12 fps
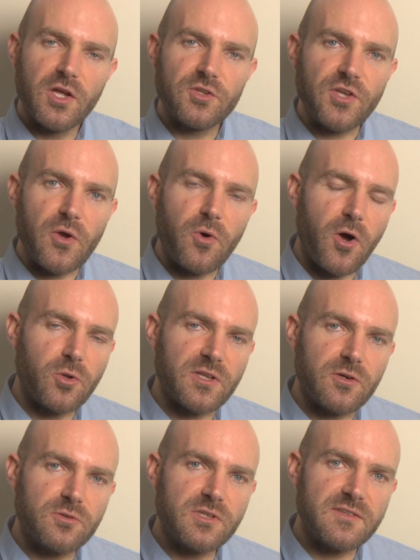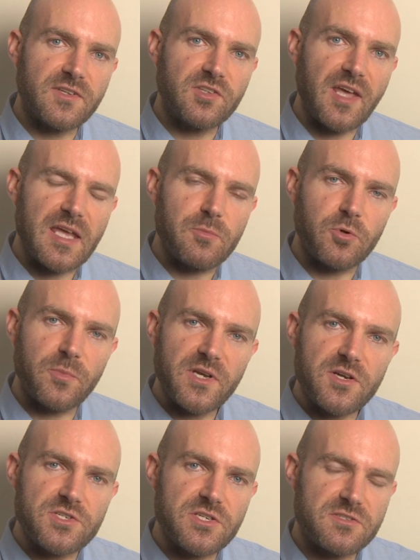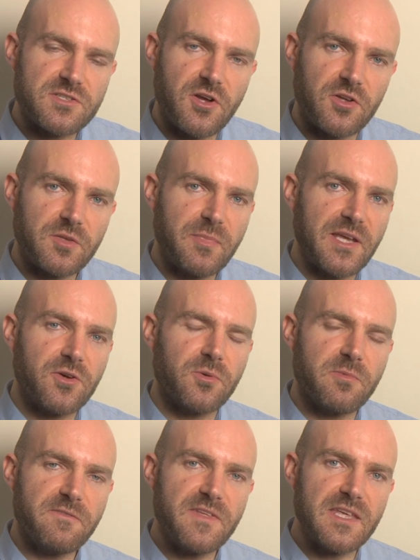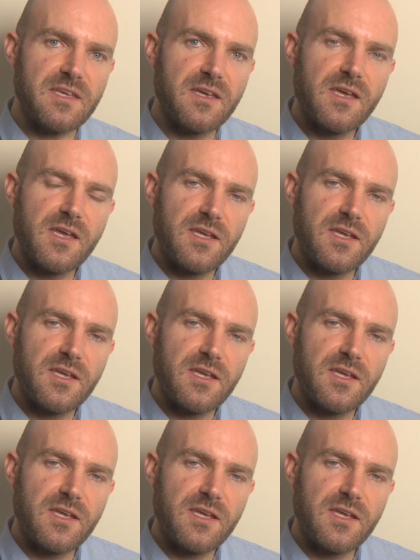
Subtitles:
Don't hold it under the table because you'll start to pick up feet.